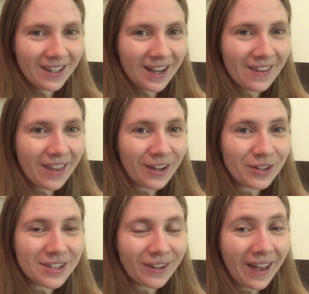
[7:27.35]
and then I
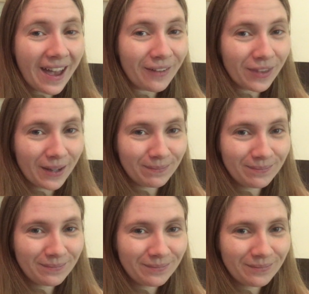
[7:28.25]
could still have them
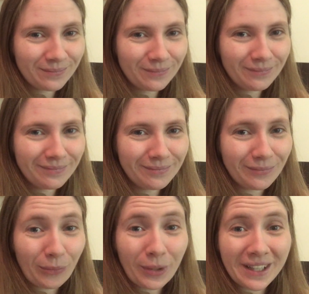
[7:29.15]

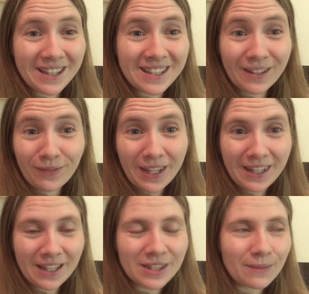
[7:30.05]
when it's
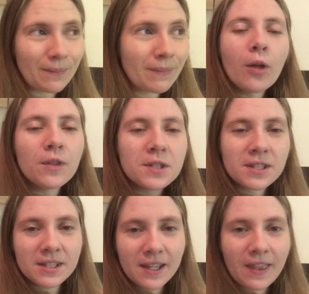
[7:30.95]
convenient. All of this is
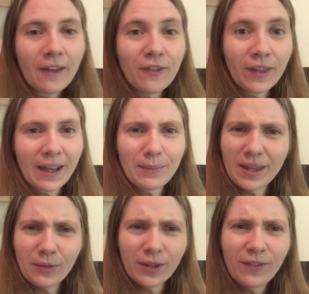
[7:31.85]
to say that I feel like I'm
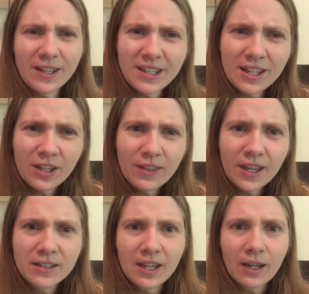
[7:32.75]
getting really fixated on
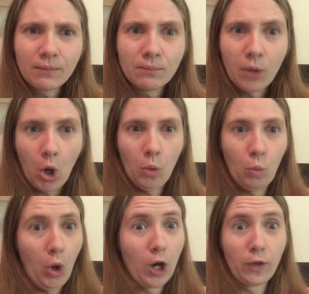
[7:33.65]
things like,
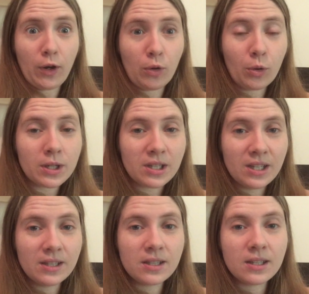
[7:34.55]
are there
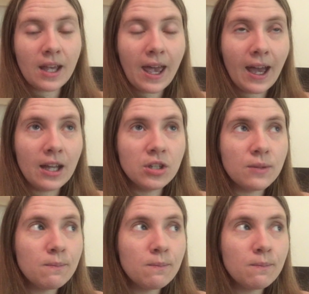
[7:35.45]
horses? And